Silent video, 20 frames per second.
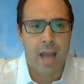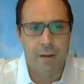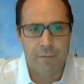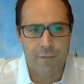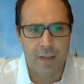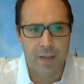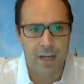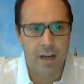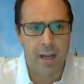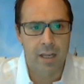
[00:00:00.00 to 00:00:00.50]
and a
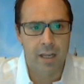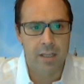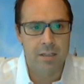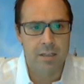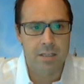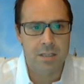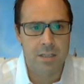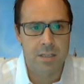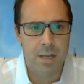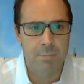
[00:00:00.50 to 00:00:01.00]
Fed hike in
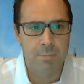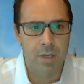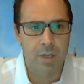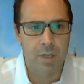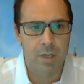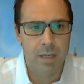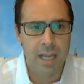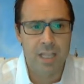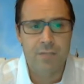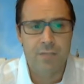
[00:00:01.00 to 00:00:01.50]

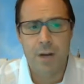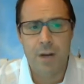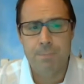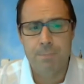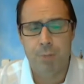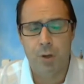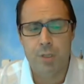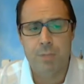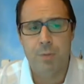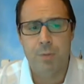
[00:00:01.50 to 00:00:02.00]
December, it's very
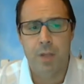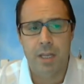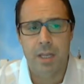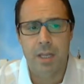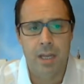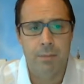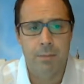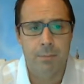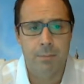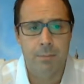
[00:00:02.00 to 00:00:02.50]
possible that
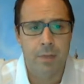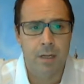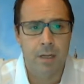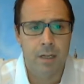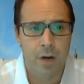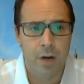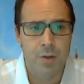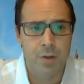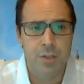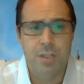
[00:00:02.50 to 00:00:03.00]
EM
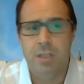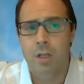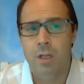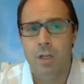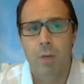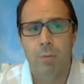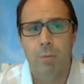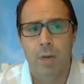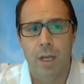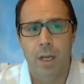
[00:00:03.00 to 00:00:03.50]
currencies and
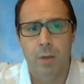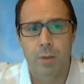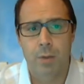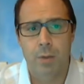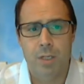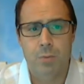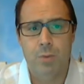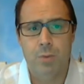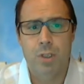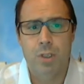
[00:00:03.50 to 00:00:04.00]
global
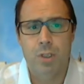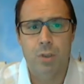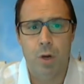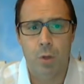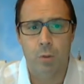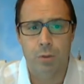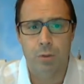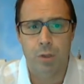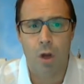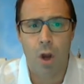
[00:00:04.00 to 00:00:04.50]
equities would
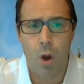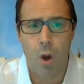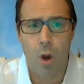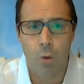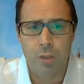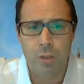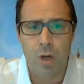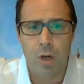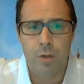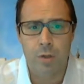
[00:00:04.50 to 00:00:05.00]
struggle to
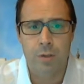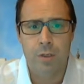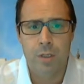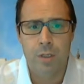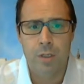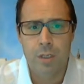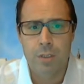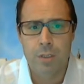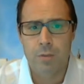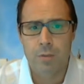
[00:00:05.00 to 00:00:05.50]
hold on
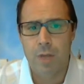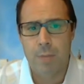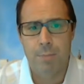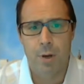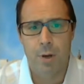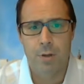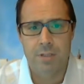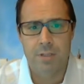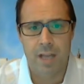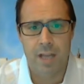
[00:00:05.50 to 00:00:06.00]
to their
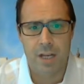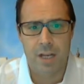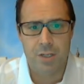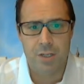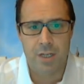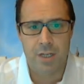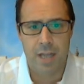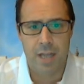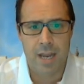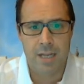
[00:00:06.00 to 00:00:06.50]

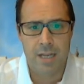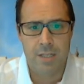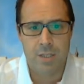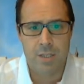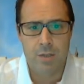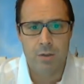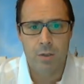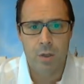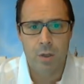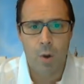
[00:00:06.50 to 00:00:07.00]
post-election
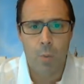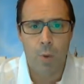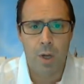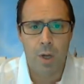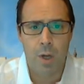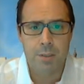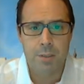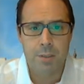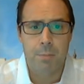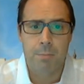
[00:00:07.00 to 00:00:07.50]
gains,
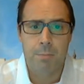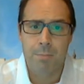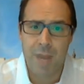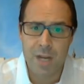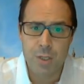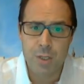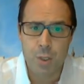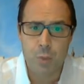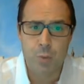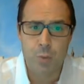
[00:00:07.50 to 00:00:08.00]
whilst
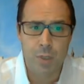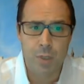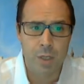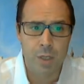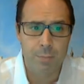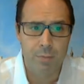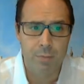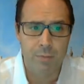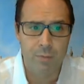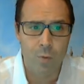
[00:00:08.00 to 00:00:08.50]
majors would
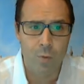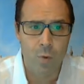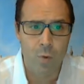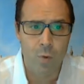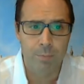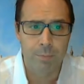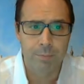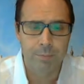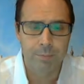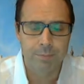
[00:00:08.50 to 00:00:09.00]

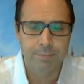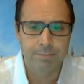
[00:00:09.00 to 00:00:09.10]
underperform.